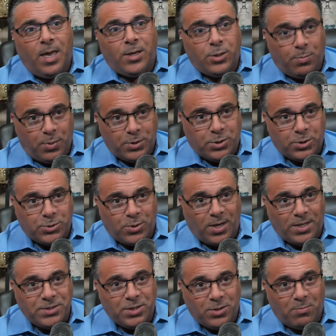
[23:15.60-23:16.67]
and you put your
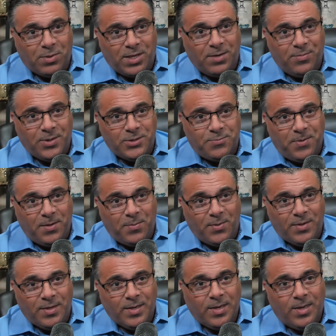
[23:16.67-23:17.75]
trust and you believe these
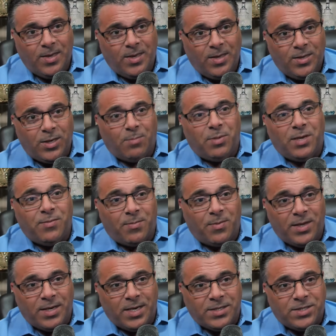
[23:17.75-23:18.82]
people, you believe
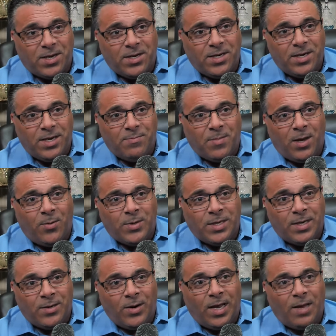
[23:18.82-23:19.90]
everything they tell you in the email when
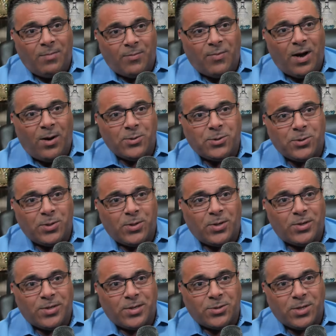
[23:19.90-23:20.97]
you don't have a
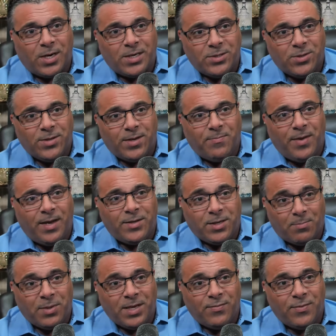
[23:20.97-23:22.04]
voucher or they're trying to do you bad,
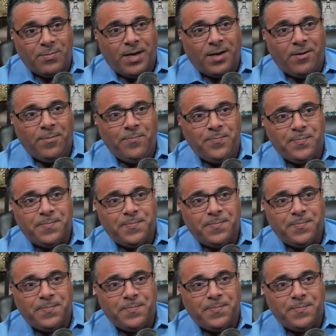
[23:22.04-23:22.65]
you believe them now.